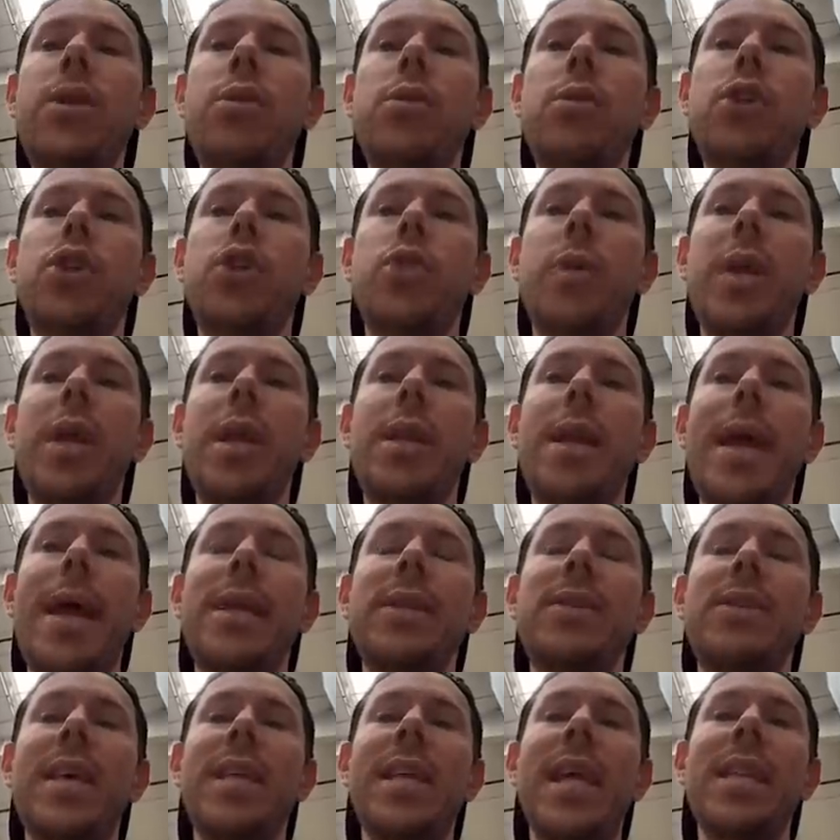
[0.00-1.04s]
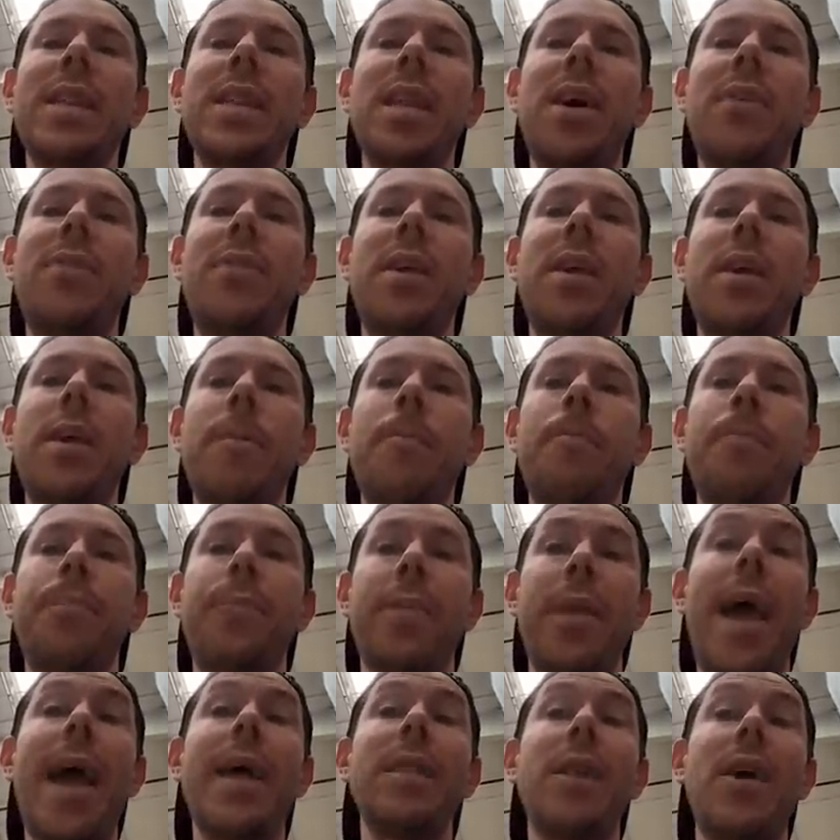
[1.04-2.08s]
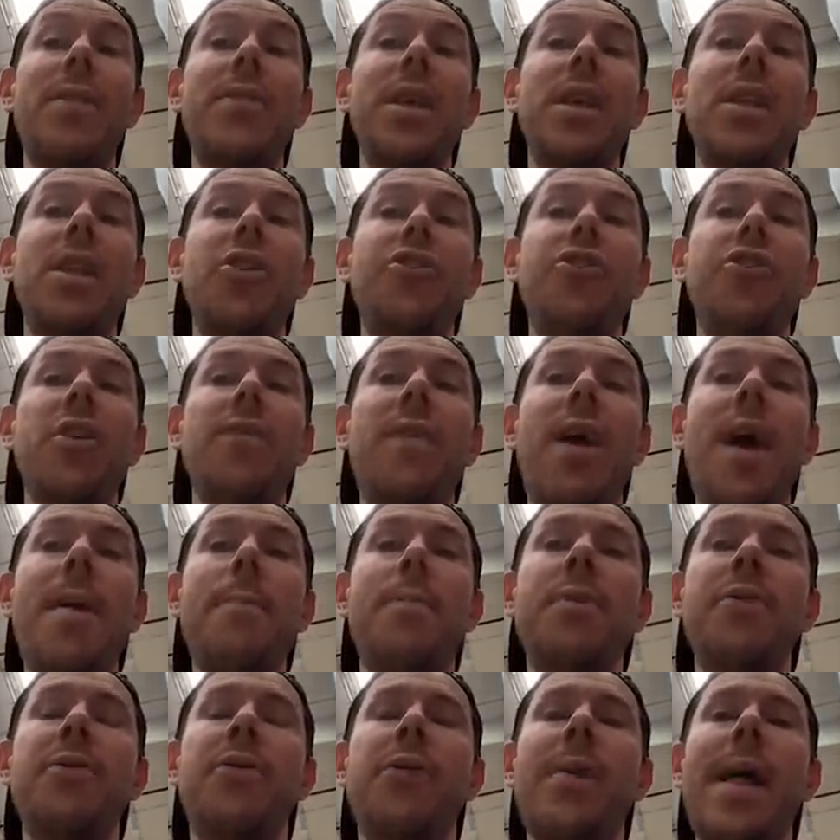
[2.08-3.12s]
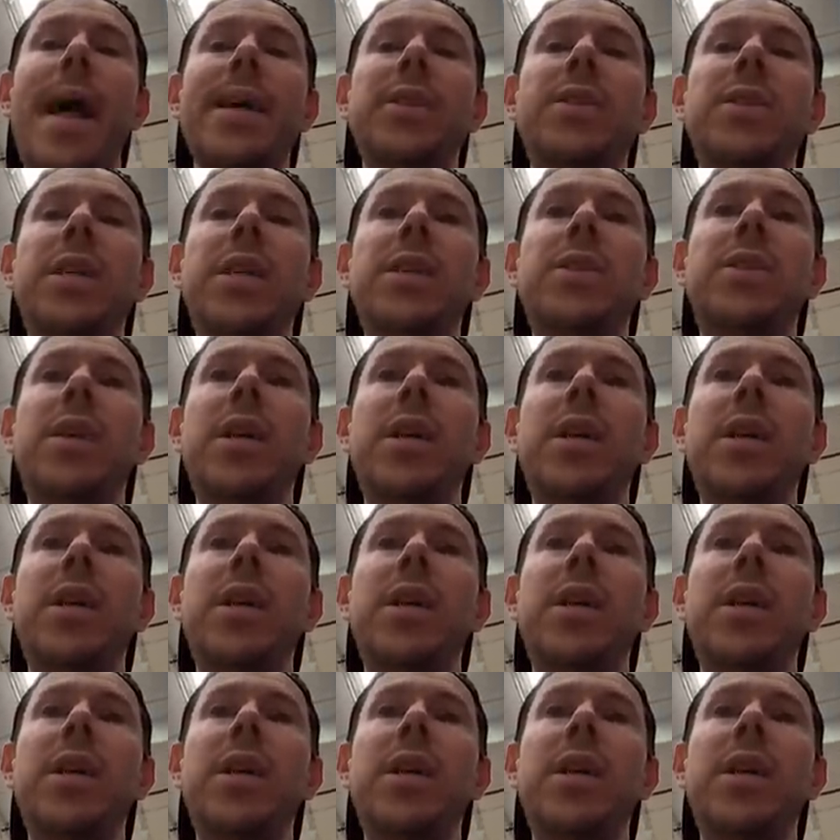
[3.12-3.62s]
nutrient dense. And I flax love the, yeah, I love the addition of hemp and flax seeds